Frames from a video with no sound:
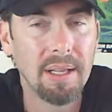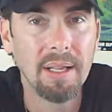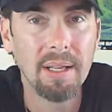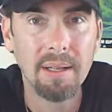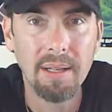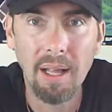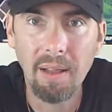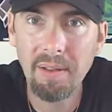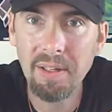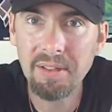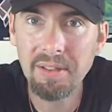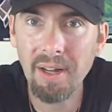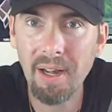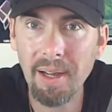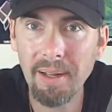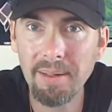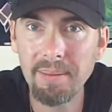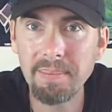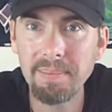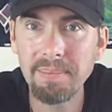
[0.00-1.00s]
Now this
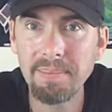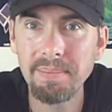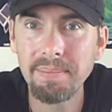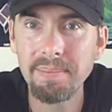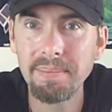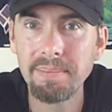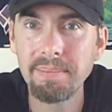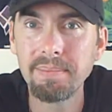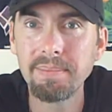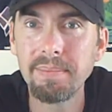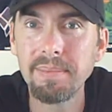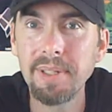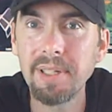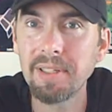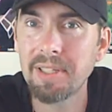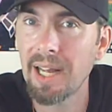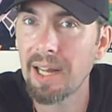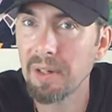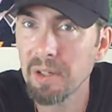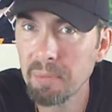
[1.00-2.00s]
item is
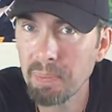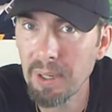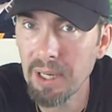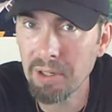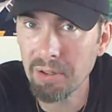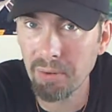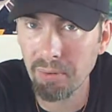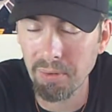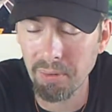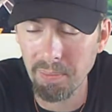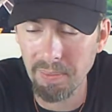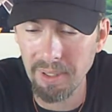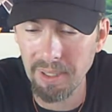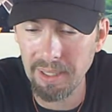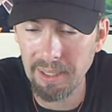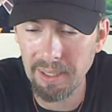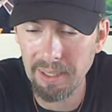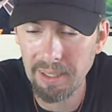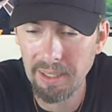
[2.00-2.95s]
kind of special to me.